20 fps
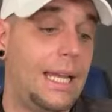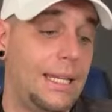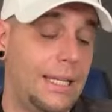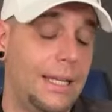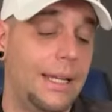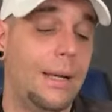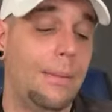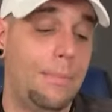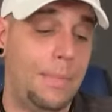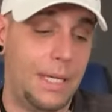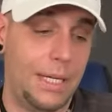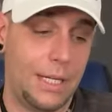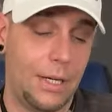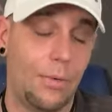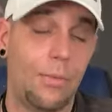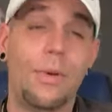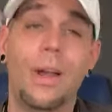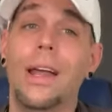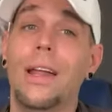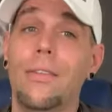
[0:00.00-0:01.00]
ended up being a
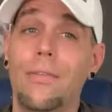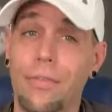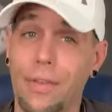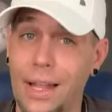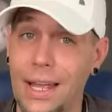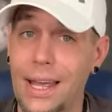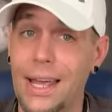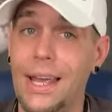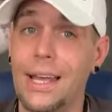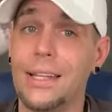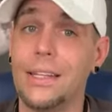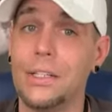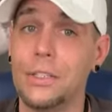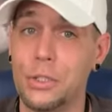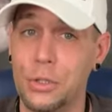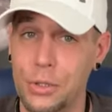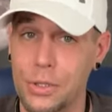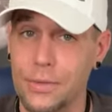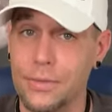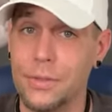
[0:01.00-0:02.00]
red flag that
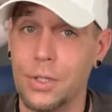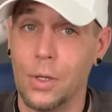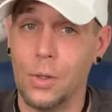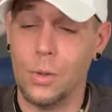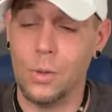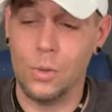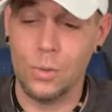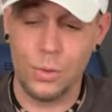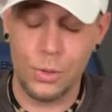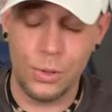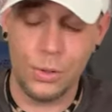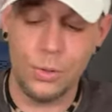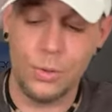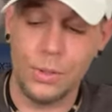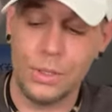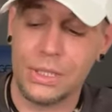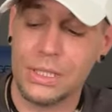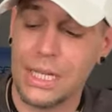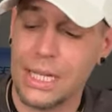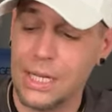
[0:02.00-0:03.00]
should have told you
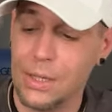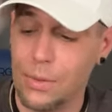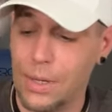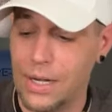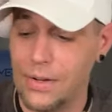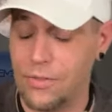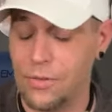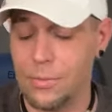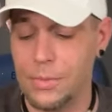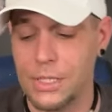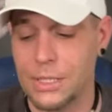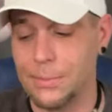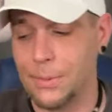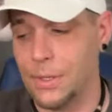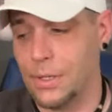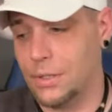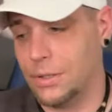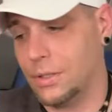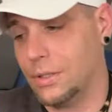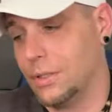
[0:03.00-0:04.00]
to stay away from this
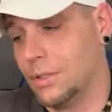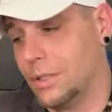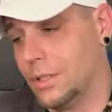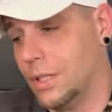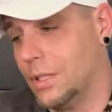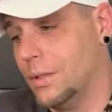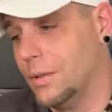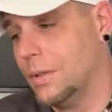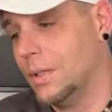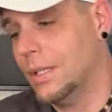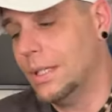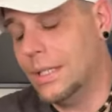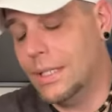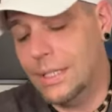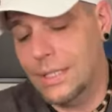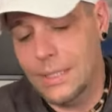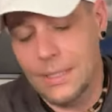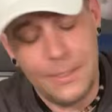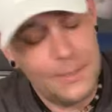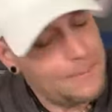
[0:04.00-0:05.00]
person. So,
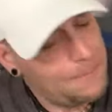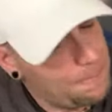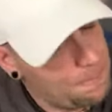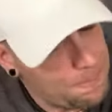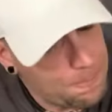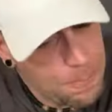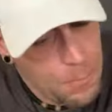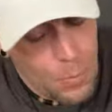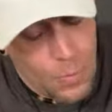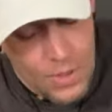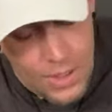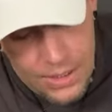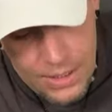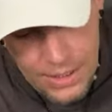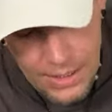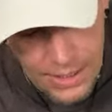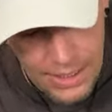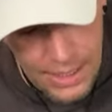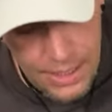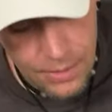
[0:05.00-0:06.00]

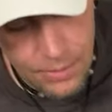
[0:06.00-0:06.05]
I